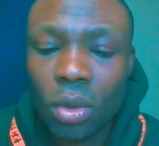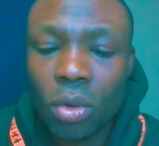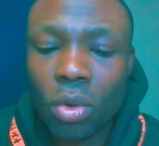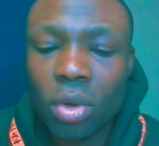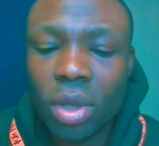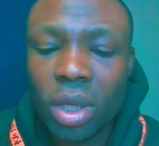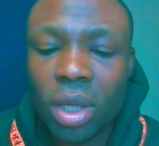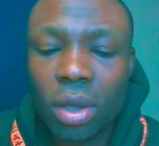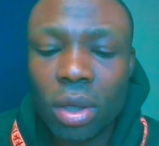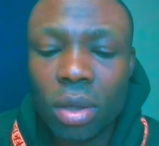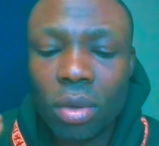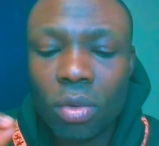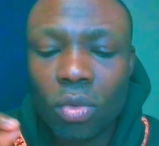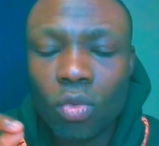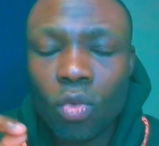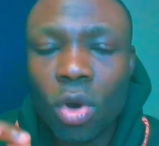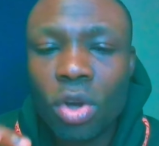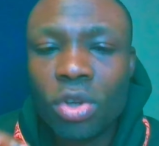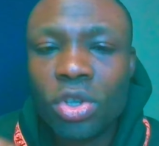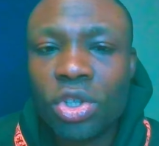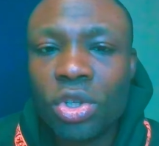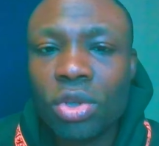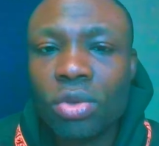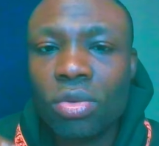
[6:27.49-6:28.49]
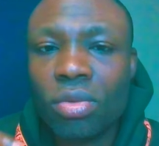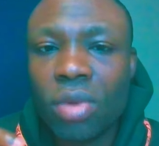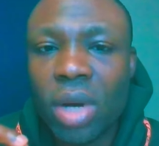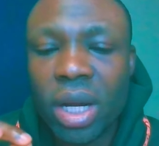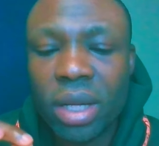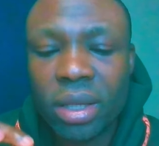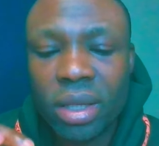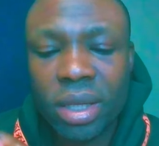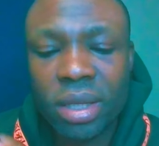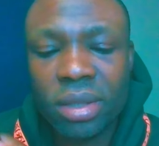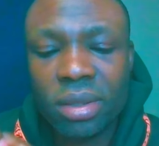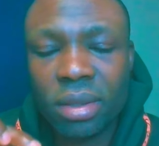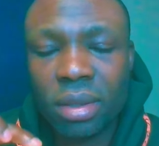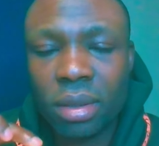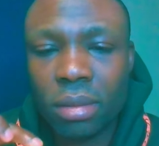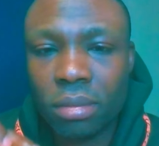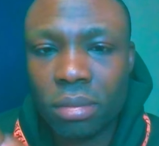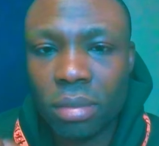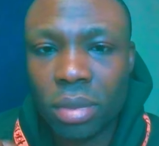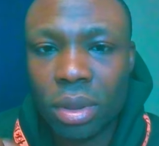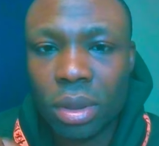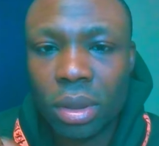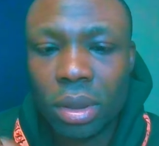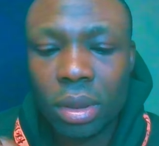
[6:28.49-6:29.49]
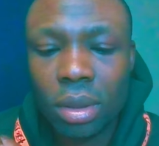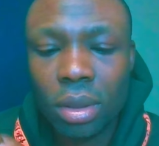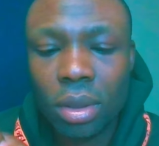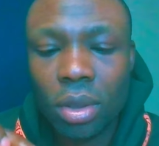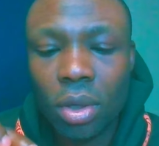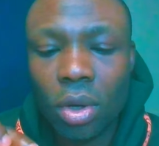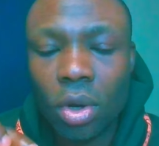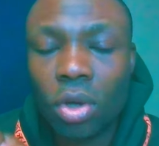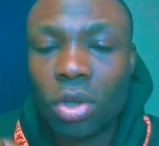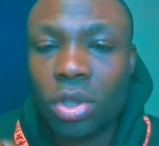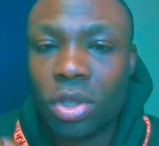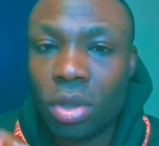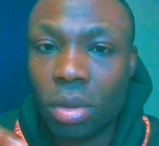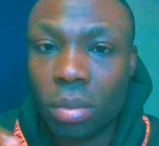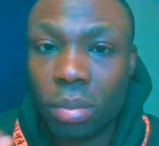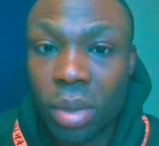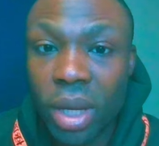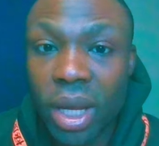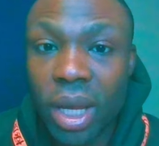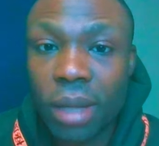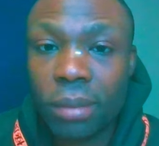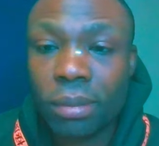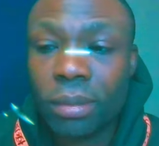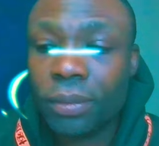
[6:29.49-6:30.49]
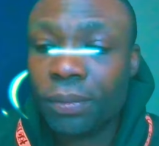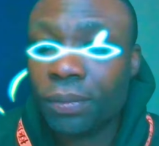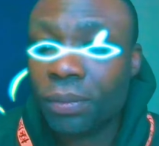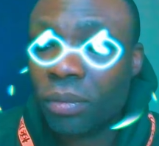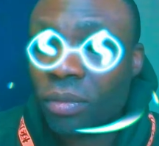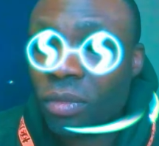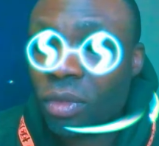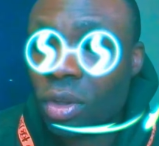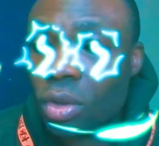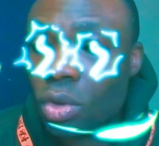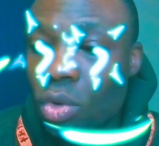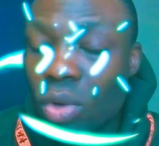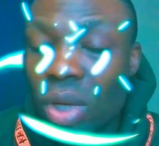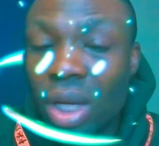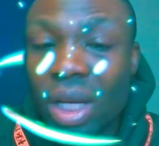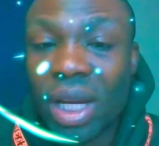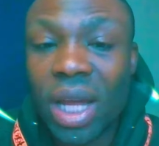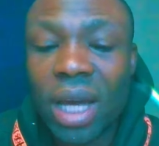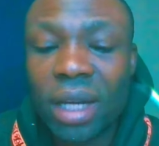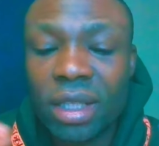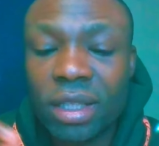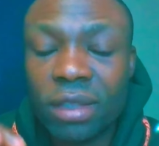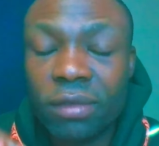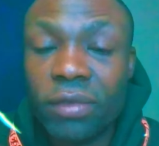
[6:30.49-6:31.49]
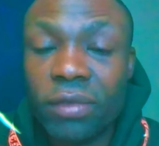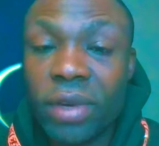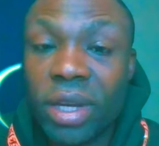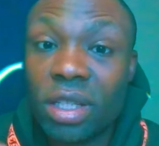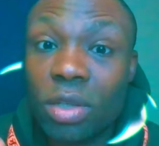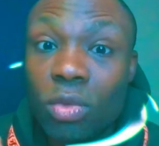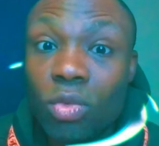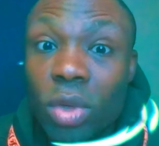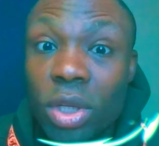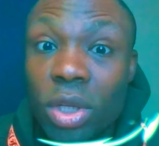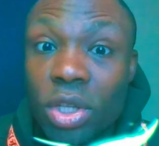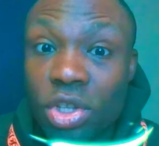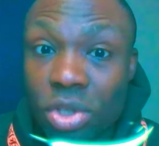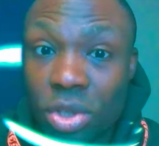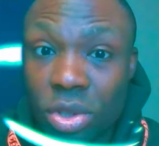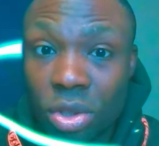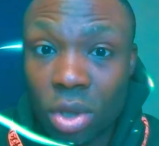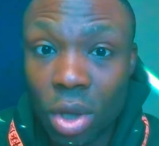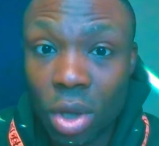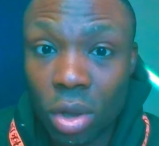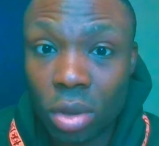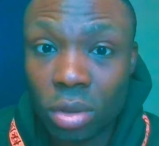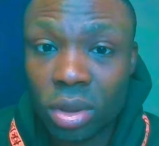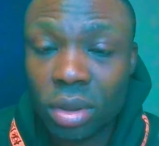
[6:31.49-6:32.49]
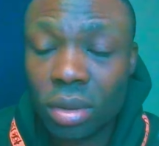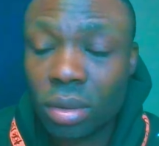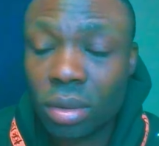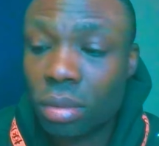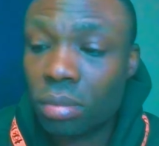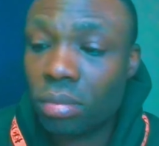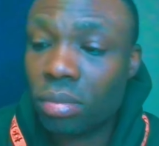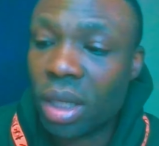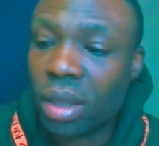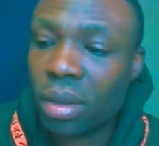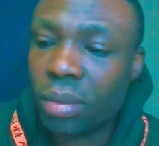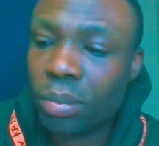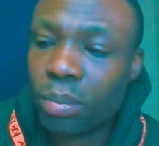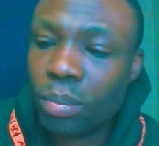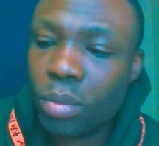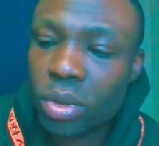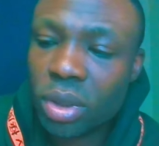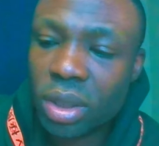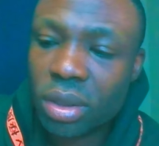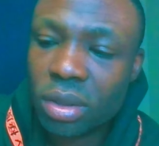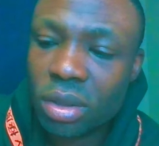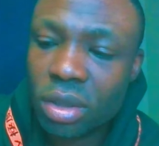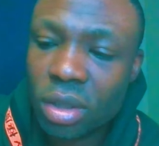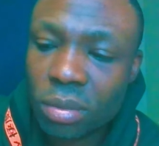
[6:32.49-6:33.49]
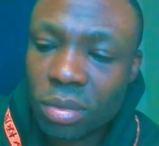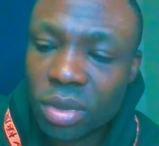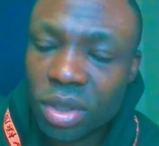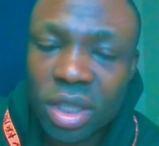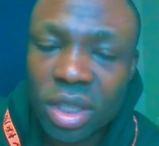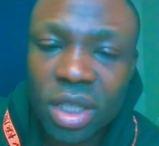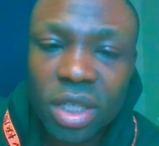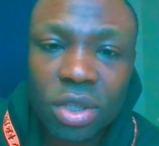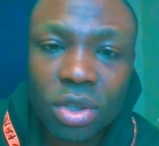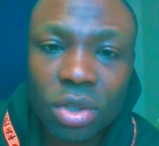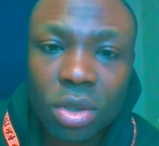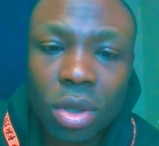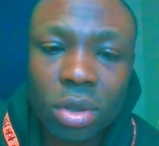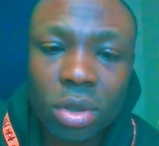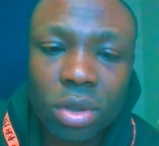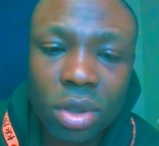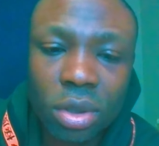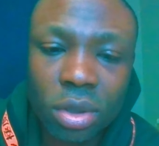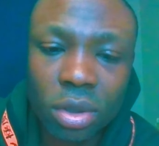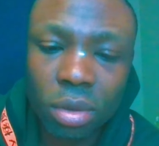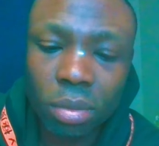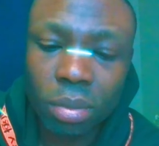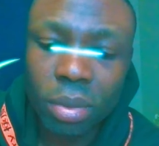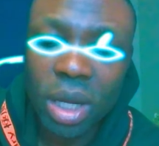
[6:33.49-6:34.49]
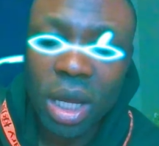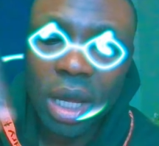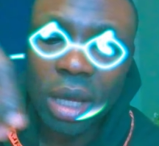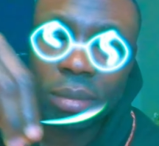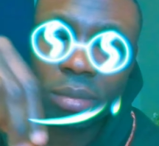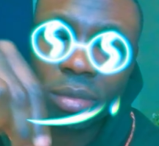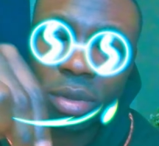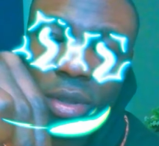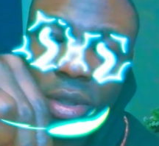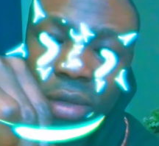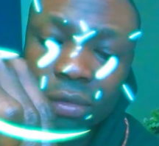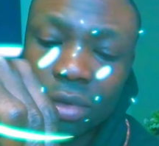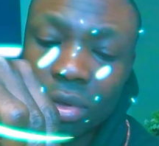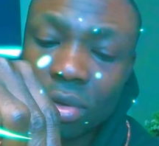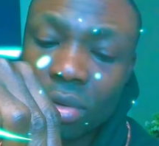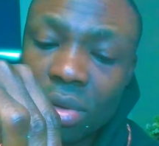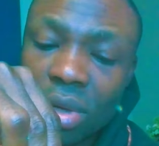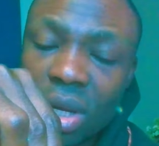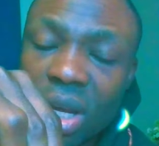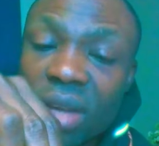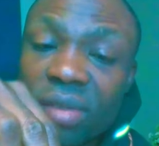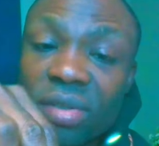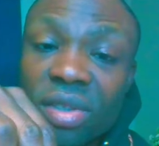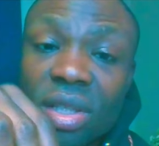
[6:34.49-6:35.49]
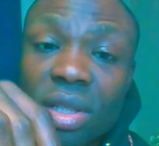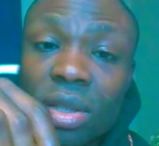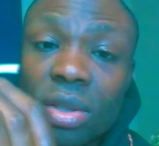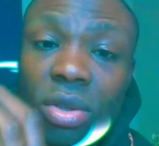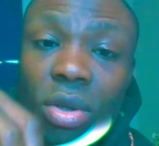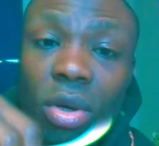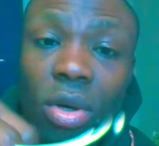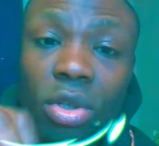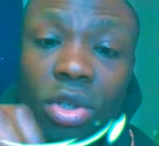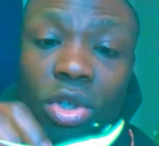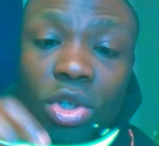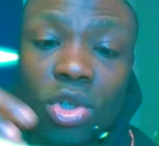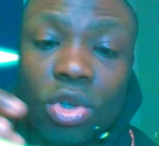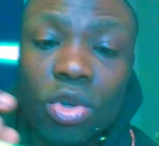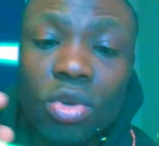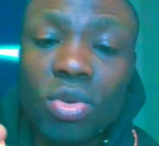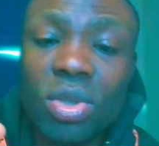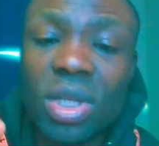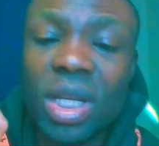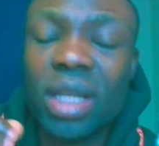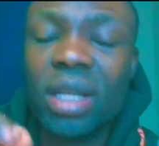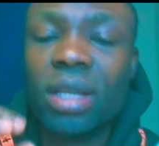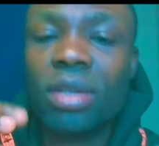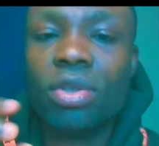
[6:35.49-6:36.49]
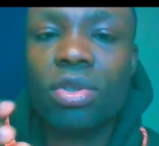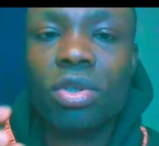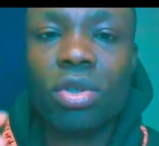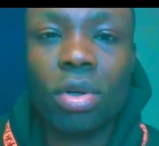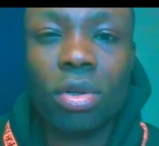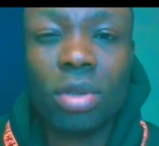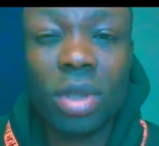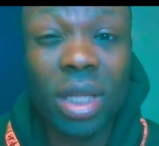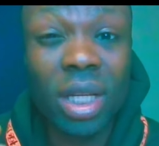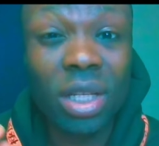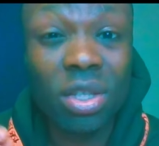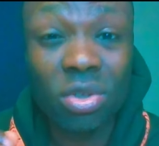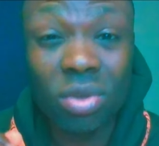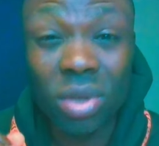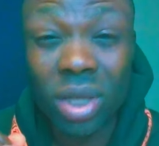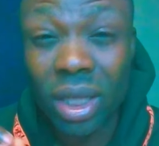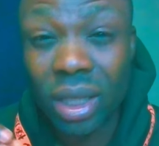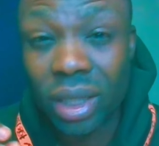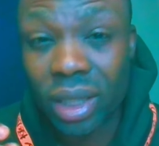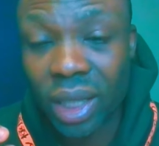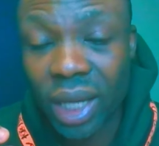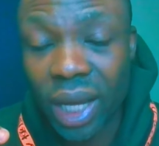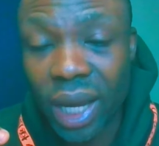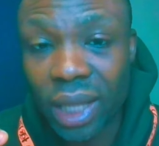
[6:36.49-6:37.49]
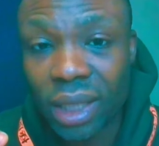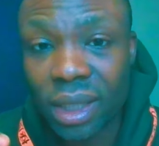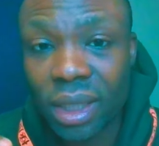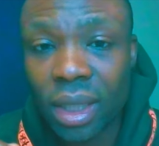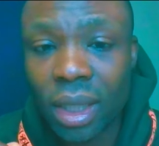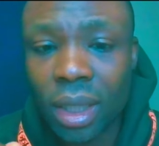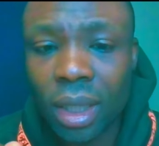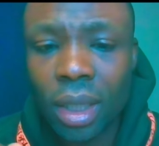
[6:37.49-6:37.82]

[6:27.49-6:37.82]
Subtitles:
Okay, once you write this number on your palm, you can activate it with salt by putting some sea salt on your palm. If you don't have sea salt, use any salt that you can get.